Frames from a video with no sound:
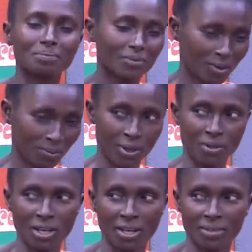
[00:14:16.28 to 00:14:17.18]
Mpa
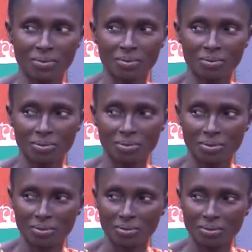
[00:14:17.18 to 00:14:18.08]
chai.
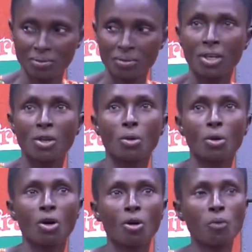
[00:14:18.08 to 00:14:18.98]

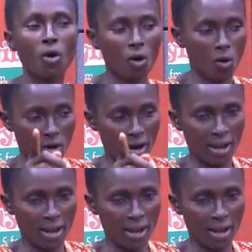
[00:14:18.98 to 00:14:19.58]
Obo